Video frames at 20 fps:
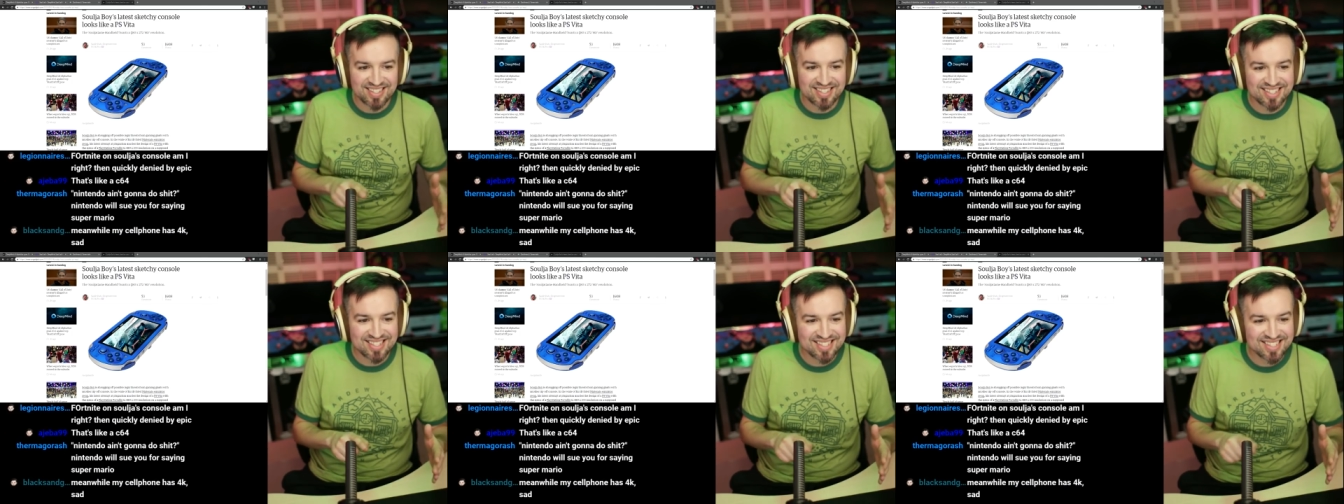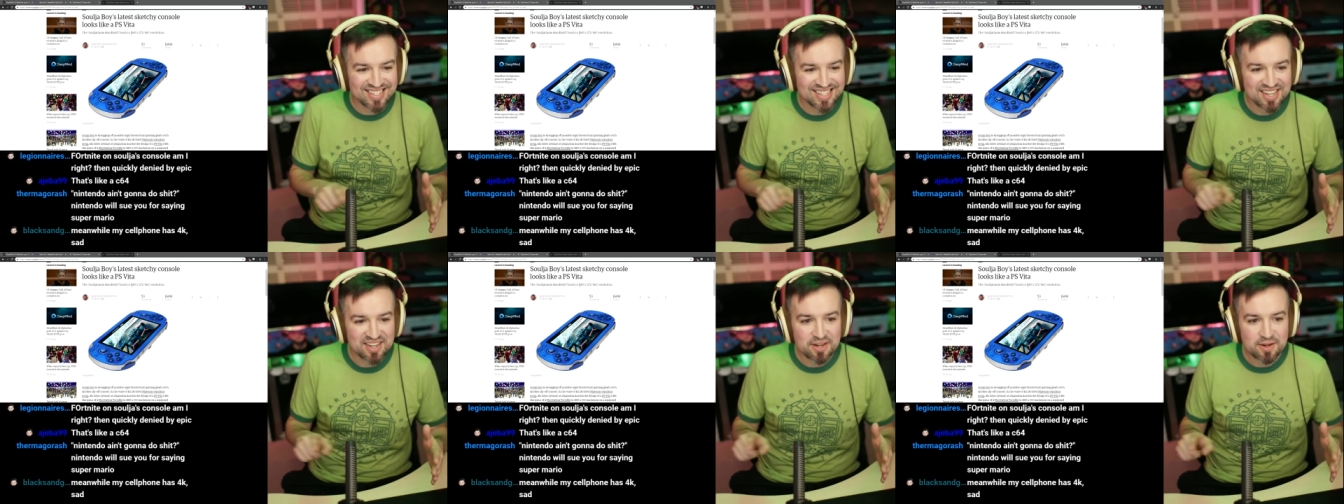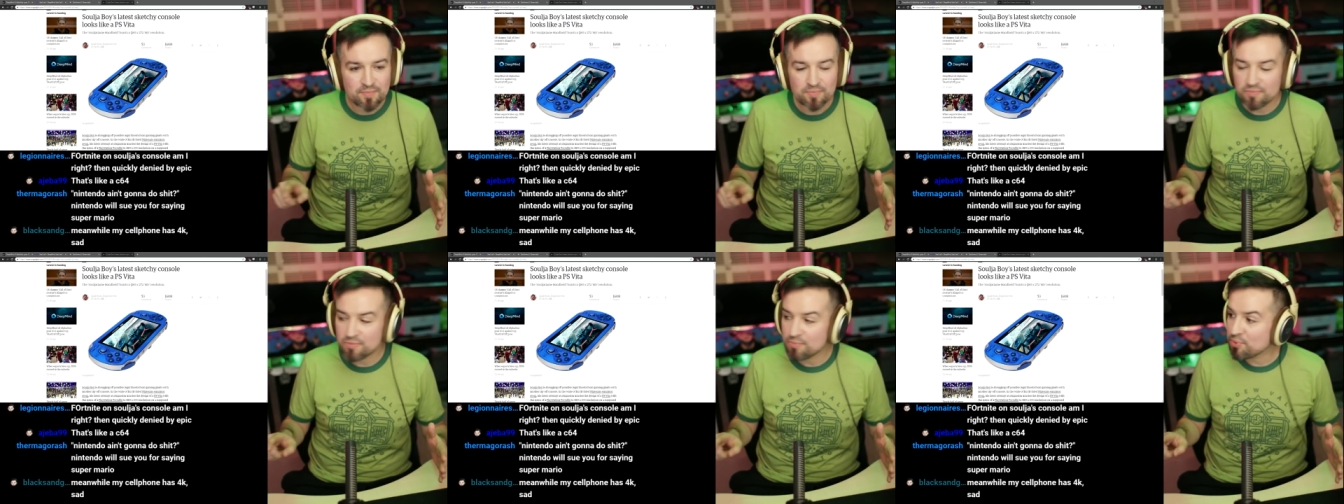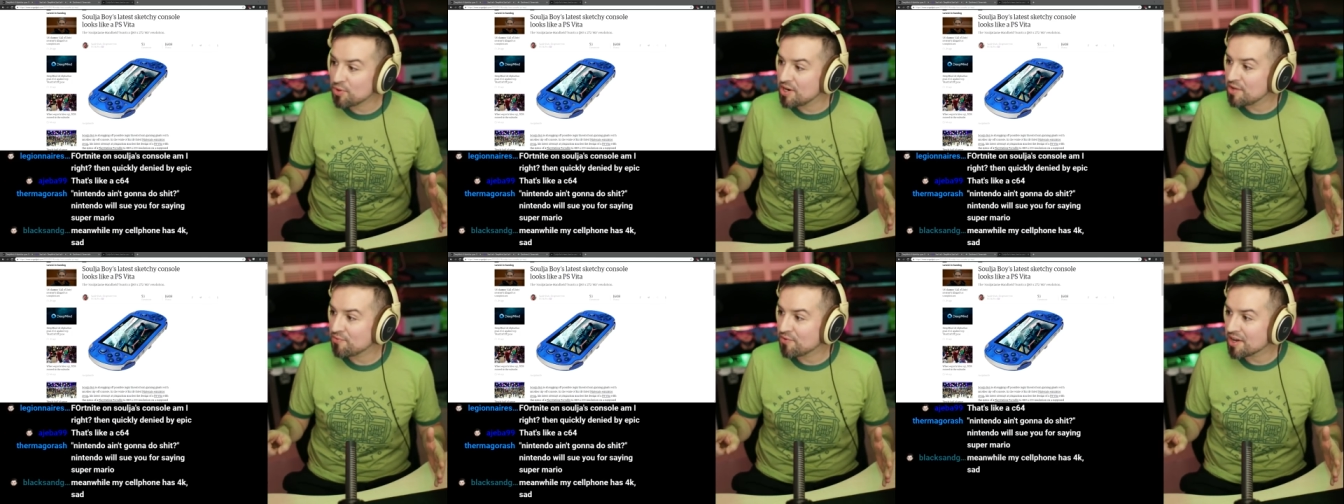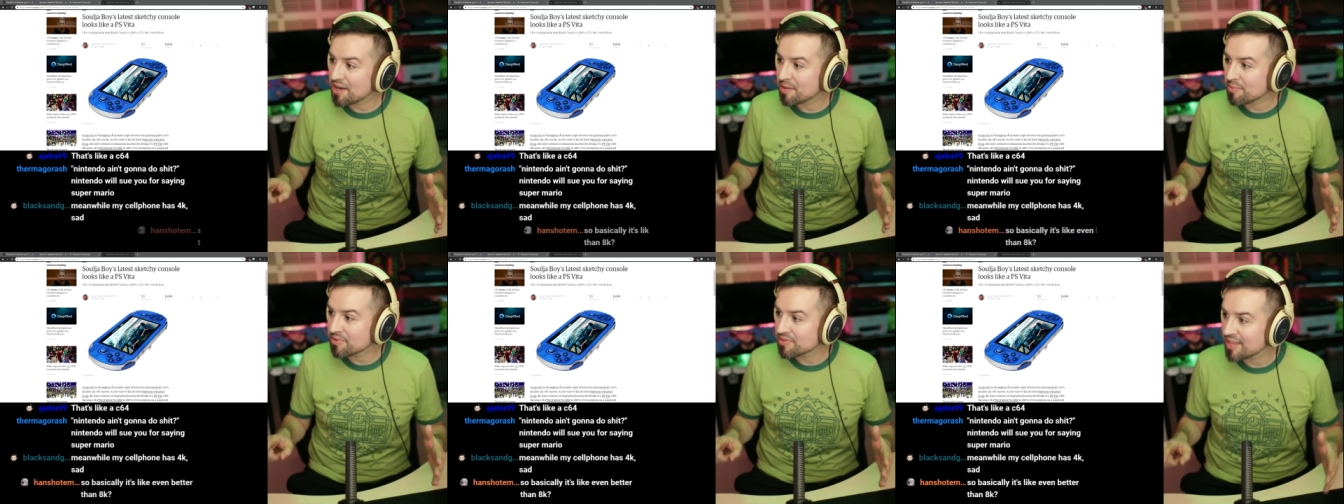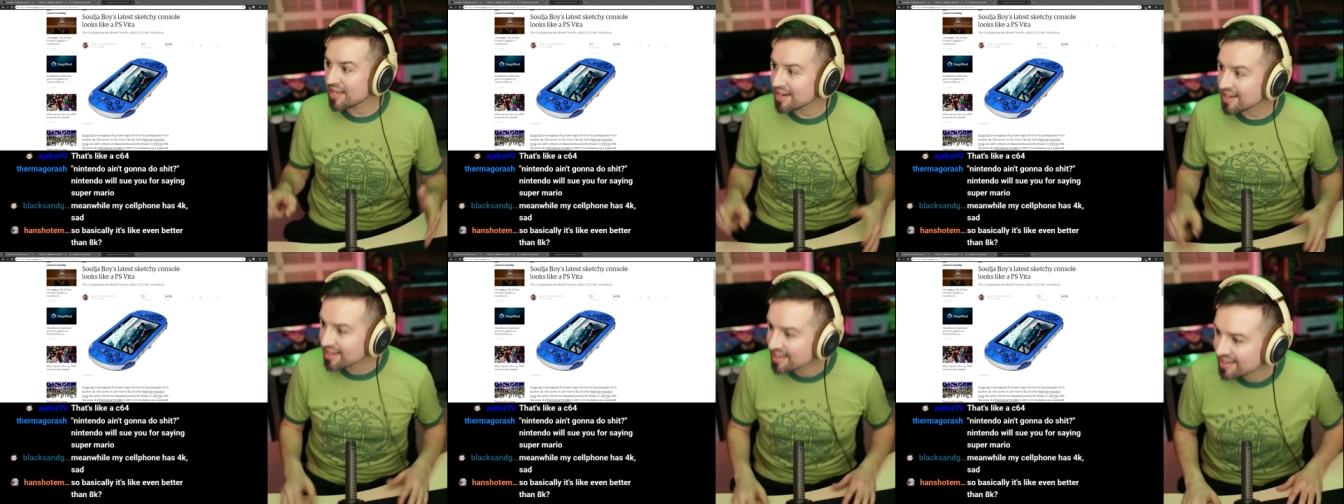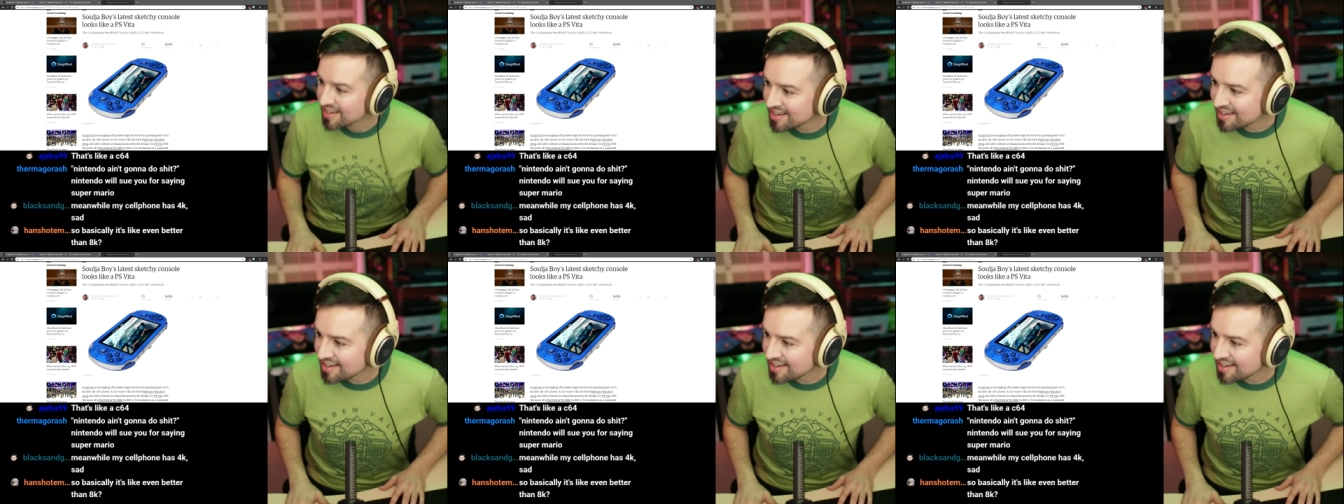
It's pretty fucking pathetic.